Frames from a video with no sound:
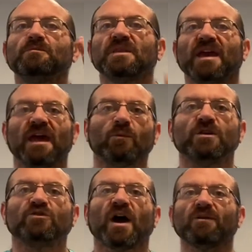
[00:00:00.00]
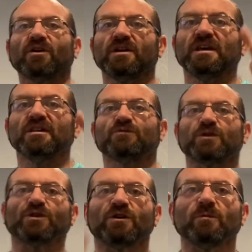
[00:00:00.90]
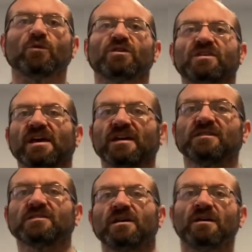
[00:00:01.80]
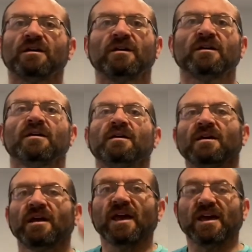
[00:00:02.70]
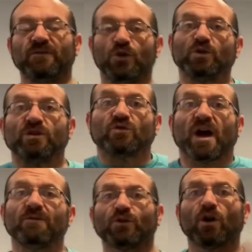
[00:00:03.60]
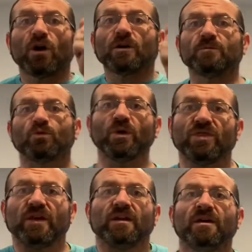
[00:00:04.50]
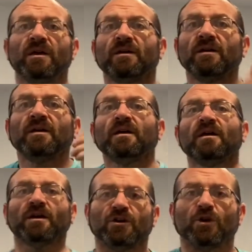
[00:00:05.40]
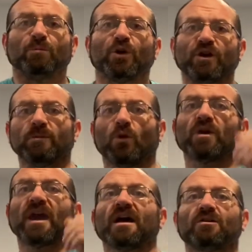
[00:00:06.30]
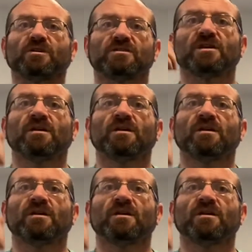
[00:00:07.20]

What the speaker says: Can we drive our knees for 30 more seconds? And if you can drive your arms with it, you're burning more calories.